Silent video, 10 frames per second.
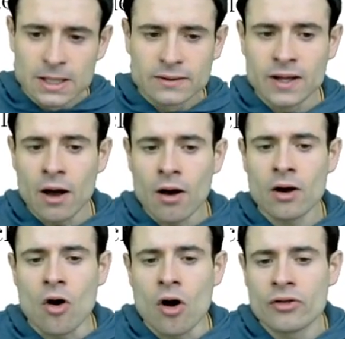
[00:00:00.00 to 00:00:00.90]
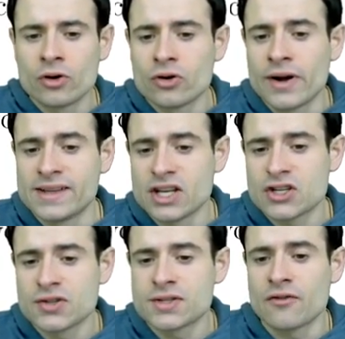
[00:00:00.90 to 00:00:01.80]
There are other
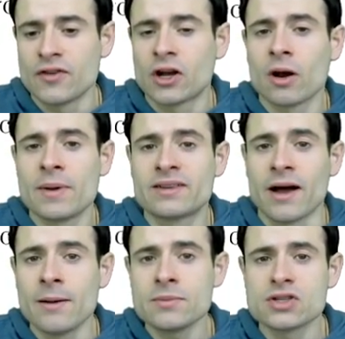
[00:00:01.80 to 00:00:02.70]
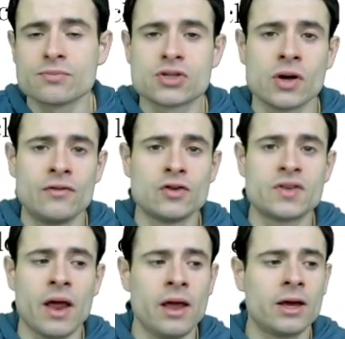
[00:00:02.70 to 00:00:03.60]
organizations of economic times. So if you
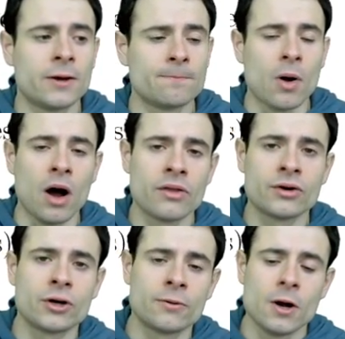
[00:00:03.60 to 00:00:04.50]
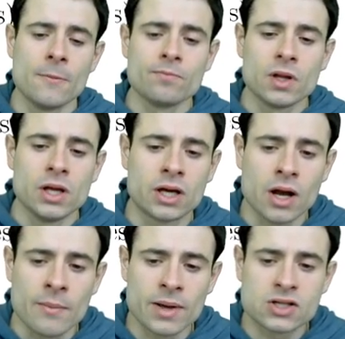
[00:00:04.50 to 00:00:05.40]
take other
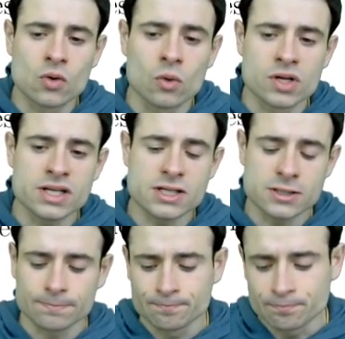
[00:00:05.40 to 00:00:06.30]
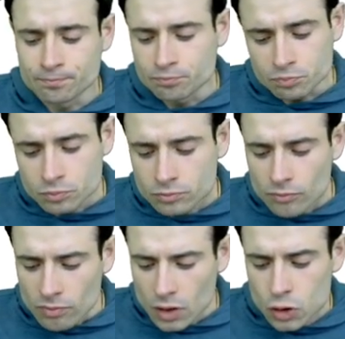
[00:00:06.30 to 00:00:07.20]
economics courses,
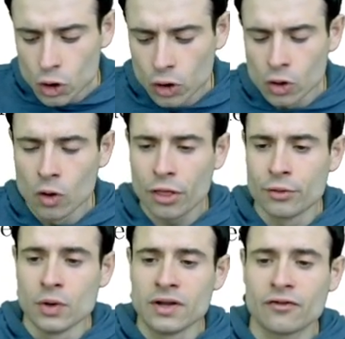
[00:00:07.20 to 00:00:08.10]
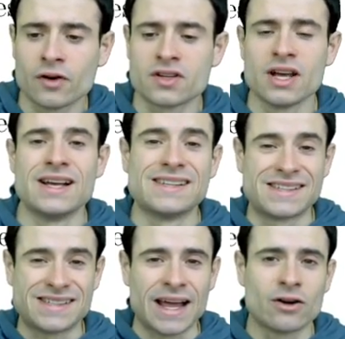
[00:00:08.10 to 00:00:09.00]
you're going to go through different
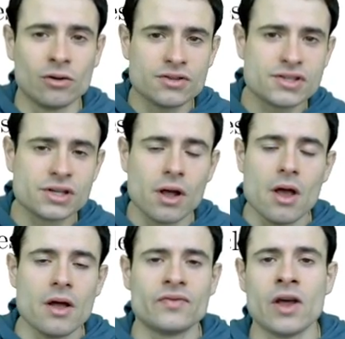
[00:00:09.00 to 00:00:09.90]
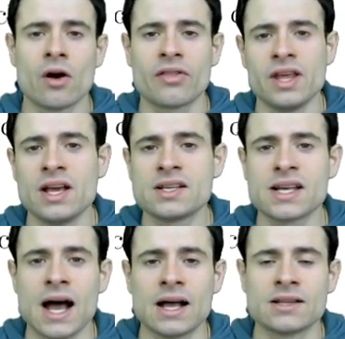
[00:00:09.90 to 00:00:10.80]
cycles. There are things.
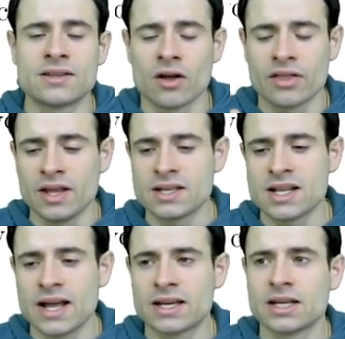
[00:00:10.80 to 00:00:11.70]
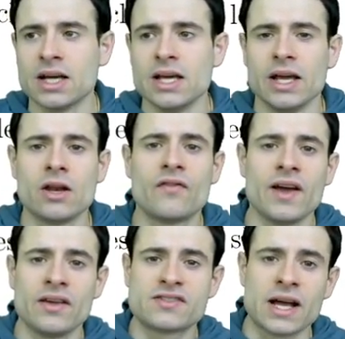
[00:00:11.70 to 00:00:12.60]
Uh, there are things like
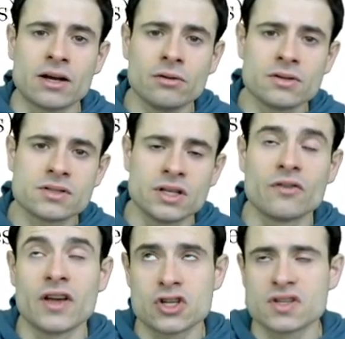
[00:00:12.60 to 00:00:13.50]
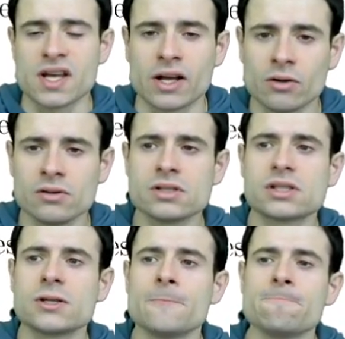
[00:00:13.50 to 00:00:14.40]
innovative cycles, innovation cycles,